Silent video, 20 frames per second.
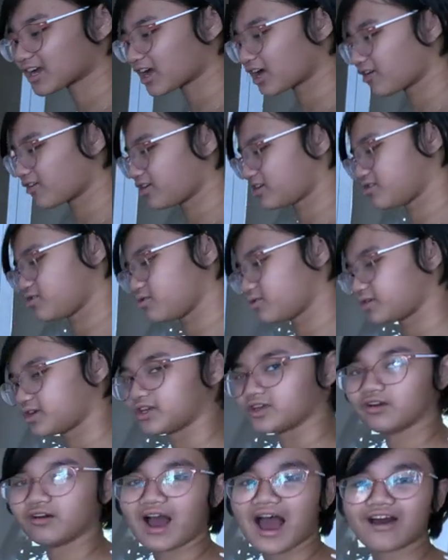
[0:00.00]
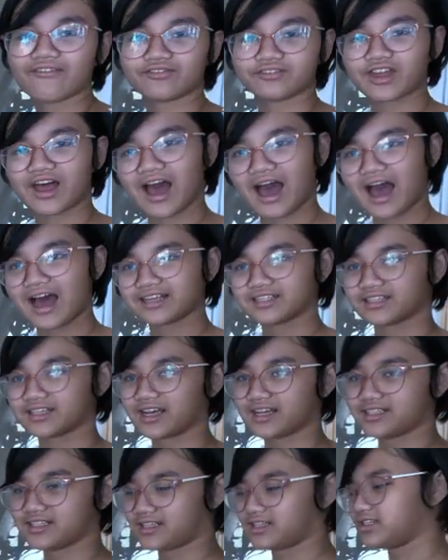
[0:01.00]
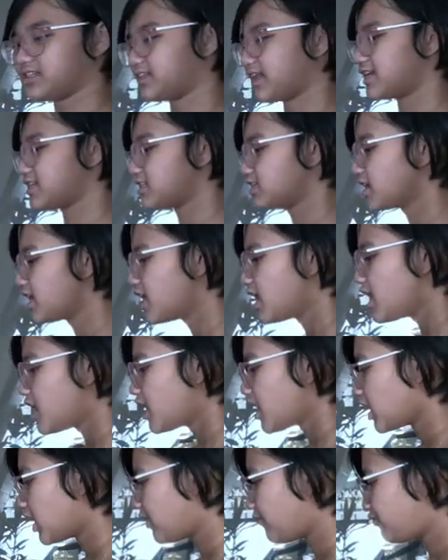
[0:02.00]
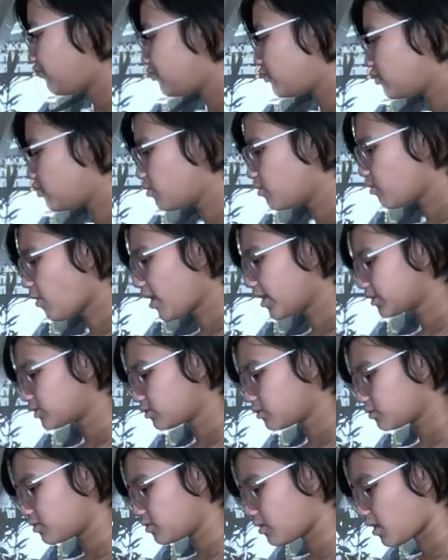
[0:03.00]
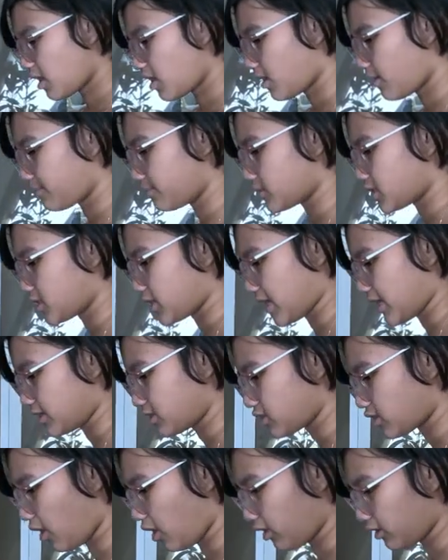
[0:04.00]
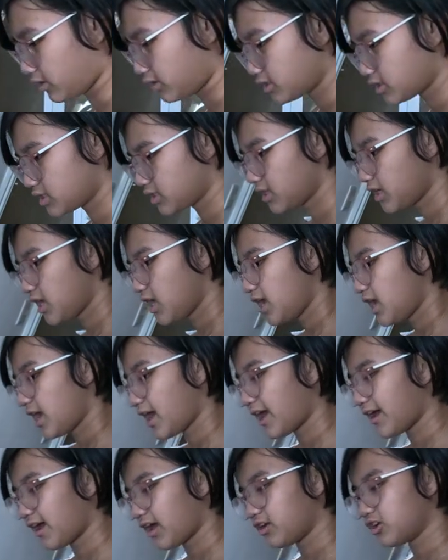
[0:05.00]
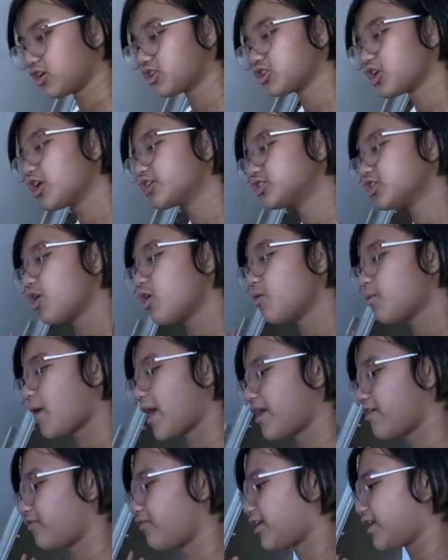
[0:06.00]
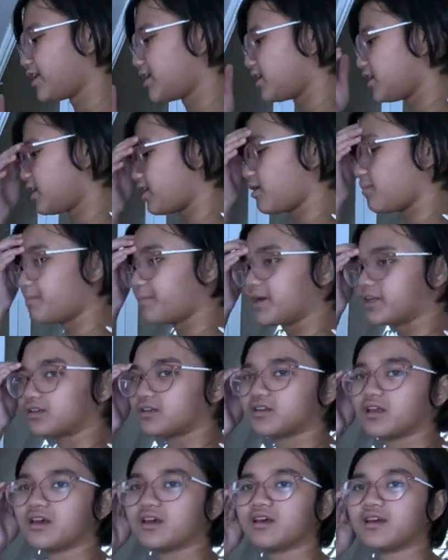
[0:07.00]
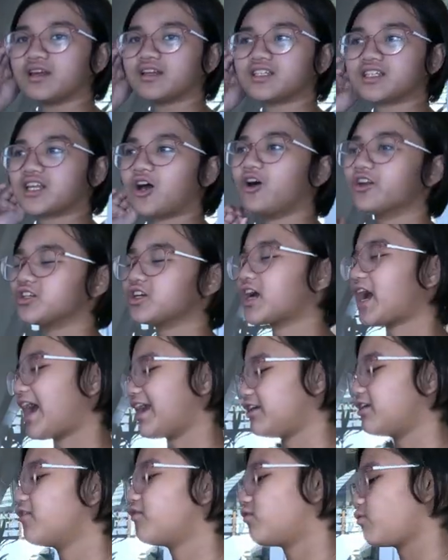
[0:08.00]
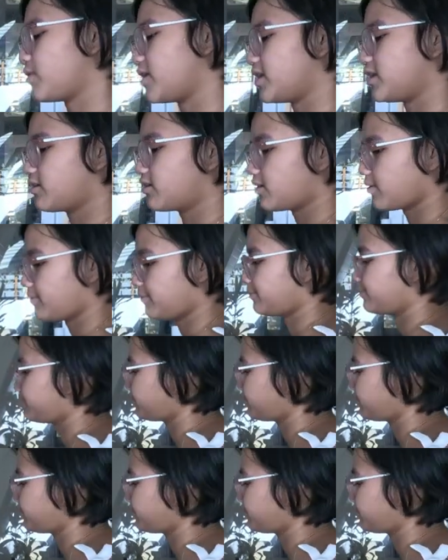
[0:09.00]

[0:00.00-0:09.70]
a karaoke. You have to ask assistants if you want to sing songs. And there's also a Wi-Fi here, but it's also kind of weak.